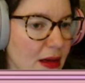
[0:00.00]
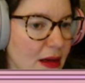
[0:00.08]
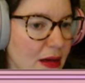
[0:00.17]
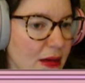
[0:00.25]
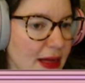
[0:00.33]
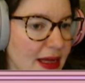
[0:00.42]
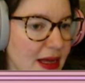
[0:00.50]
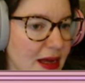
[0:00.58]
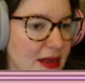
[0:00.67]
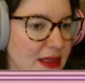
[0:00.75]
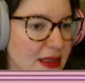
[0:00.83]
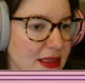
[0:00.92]
Oh, I can't
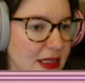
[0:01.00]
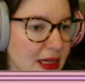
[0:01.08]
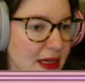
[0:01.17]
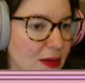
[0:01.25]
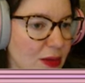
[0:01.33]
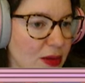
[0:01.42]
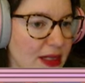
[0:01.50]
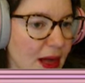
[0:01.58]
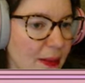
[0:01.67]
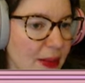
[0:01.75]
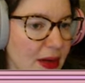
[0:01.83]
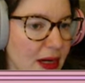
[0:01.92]
see it. What's
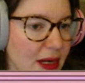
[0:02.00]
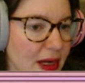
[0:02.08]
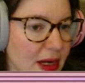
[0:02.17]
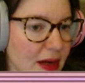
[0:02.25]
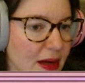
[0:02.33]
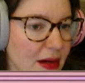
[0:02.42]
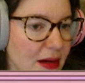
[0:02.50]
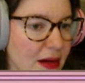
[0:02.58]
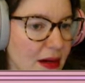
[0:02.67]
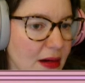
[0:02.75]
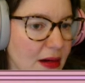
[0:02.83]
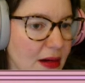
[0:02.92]
happening?
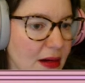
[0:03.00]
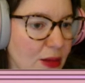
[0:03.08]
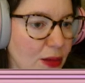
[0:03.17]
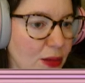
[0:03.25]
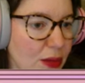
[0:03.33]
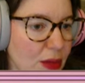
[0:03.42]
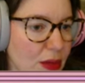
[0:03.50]
Ooh.